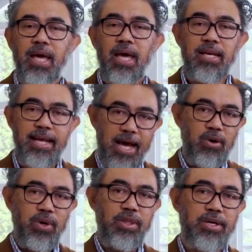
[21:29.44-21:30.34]
And
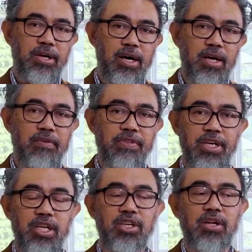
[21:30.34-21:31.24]
now, with the dawn of the
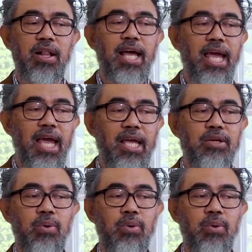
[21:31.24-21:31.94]
digital age,